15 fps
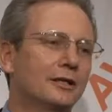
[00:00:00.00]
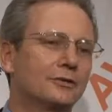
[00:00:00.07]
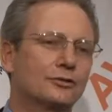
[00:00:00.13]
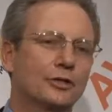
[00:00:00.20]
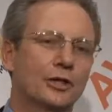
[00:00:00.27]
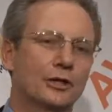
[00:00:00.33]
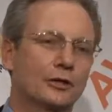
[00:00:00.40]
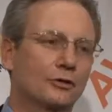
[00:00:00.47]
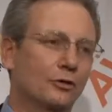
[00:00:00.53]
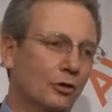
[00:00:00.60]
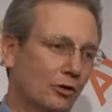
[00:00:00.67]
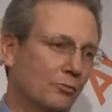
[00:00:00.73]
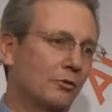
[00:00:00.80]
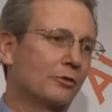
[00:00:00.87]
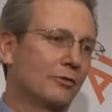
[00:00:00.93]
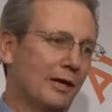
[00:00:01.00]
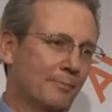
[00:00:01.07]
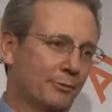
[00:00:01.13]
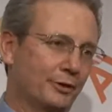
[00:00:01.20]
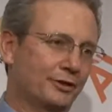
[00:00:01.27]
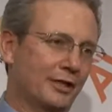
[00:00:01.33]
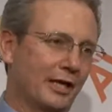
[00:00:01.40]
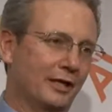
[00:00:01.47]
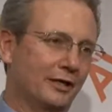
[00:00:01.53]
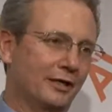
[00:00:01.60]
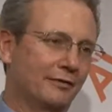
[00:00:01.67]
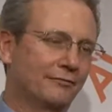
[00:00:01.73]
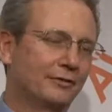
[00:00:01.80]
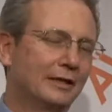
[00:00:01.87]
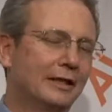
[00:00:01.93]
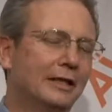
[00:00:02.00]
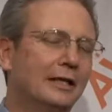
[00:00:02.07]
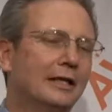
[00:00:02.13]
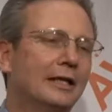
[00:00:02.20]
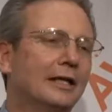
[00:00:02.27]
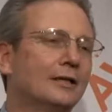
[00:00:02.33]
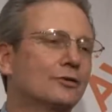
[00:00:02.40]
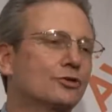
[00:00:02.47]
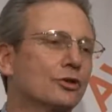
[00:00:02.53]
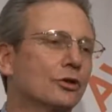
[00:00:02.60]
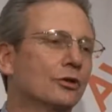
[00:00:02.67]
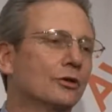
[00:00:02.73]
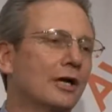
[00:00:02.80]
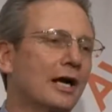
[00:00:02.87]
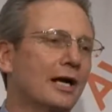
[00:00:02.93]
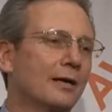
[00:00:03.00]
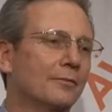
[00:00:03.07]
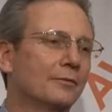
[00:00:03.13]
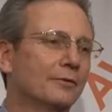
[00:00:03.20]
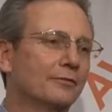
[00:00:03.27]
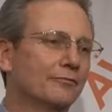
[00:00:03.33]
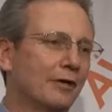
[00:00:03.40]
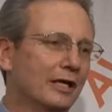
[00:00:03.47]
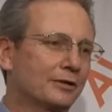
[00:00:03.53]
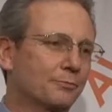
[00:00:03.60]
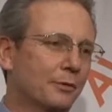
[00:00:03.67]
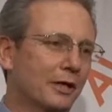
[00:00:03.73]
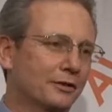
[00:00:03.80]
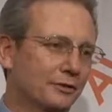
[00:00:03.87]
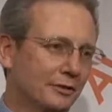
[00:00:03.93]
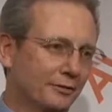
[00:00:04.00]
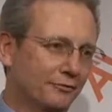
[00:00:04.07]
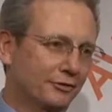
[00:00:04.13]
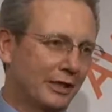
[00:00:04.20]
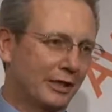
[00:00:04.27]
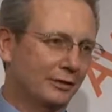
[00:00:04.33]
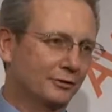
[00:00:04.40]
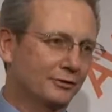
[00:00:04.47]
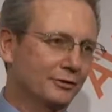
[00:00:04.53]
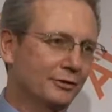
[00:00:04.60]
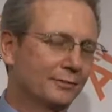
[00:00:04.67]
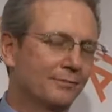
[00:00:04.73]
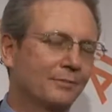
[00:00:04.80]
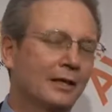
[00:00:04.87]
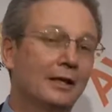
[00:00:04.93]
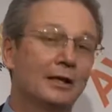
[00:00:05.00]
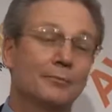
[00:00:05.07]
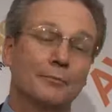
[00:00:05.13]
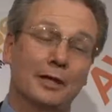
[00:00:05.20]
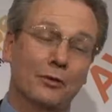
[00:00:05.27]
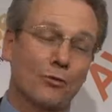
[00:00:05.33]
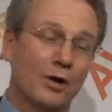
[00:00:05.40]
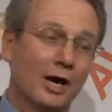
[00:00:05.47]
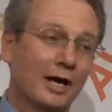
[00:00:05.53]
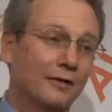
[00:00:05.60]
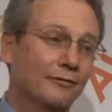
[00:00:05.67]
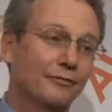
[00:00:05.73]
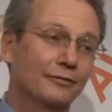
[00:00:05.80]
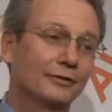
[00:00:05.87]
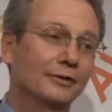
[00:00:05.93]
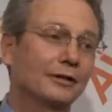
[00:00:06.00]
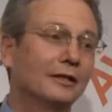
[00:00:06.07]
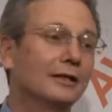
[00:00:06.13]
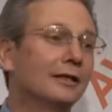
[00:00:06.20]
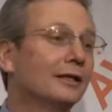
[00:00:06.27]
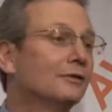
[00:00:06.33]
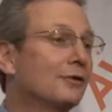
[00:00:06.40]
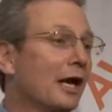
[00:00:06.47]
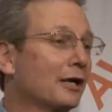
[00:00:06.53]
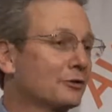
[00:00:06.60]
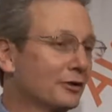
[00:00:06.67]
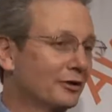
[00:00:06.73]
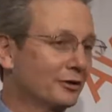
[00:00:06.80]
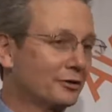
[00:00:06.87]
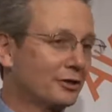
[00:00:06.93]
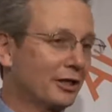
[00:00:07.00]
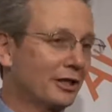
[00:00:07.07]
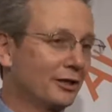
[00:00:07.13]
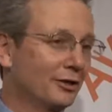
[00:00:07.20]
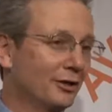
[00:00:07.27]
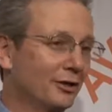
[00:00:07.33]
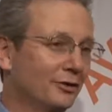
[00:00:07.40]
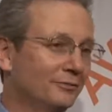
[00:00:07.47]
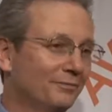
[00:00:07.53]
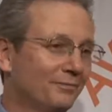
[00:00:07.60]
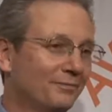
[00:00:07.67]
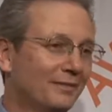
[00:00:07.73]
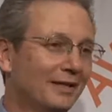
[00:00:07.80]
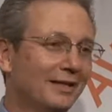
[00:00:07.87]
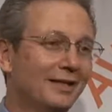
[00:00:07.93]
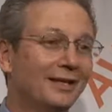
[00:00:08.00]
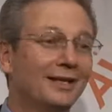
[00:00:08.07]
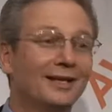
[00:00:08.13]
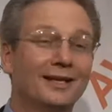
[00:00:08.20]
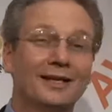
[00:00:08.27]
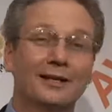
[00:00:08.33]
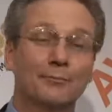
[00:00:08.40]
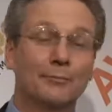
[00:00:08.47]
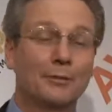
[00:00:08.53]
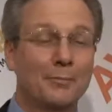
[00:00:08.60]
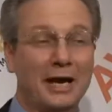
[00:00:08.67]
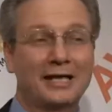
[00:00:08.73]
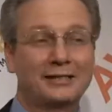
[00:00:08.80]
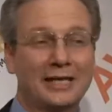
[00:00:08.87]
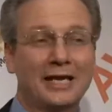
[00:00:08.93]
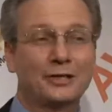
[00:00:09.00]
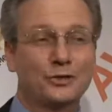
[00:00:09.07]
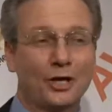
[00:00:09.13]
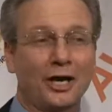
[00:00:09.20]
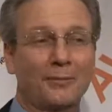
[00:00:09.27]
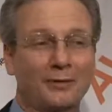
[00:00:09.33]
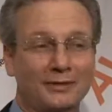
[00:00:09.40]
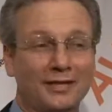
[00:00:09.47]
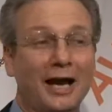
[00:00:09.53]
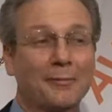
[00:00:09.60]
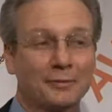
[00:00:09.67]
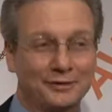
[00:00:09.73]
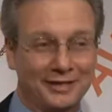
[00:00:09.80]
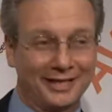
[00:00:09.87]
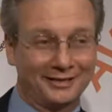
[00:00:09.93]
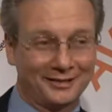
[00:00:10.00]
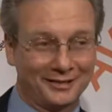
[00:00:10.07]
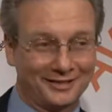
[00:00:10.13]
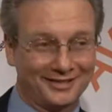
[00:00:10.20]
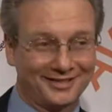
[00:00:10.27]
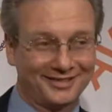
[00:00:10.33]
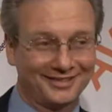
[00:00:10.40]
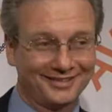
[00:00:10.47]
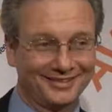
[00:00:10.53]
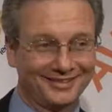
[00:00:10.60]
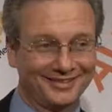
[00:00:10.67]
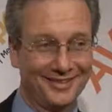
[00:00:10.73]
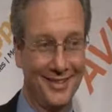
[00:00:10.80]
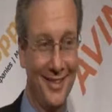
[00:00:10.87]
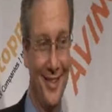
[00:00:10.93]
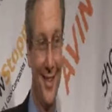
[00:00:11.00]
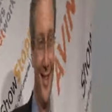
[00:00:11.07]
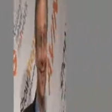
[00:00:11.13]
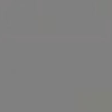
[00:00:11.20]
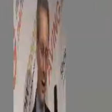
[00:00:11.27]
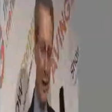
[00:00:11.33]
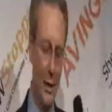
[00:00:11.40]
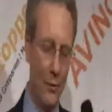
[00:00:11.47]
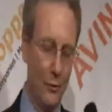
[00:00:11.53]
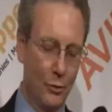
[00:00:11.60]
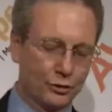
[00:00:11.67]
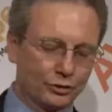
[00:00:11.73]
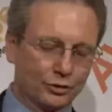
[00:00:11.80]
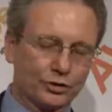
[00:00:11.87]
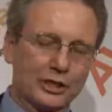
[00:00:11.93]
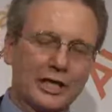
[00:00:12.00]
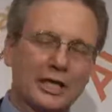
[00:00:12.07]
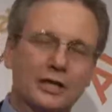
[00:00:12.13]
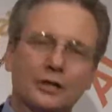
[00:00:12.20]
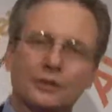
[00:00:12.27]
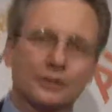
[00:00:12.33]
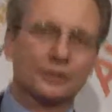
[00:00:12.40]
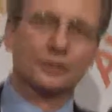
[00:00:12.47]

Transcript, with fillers: is their global representative. And so I am the vice president of sales. My wife is actually the CEO. But my day job is I'm a dentist. What you'll see here is